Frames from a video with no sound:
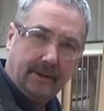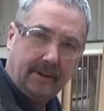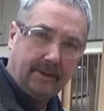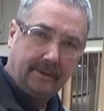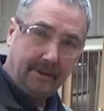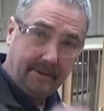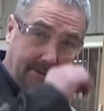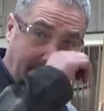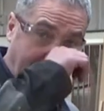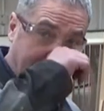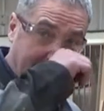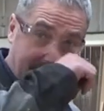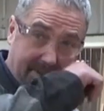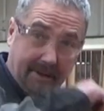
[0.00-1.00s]
lot's the
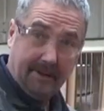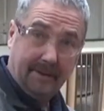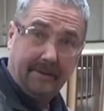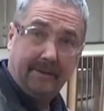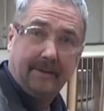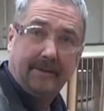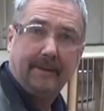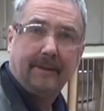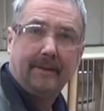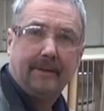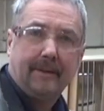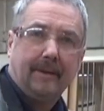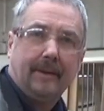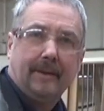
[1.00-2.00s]
drive chain
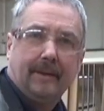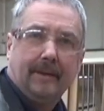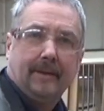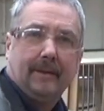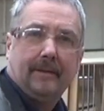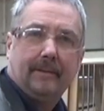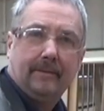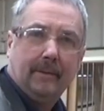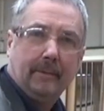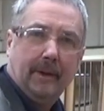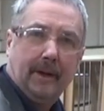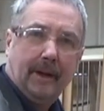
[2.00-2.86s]
from the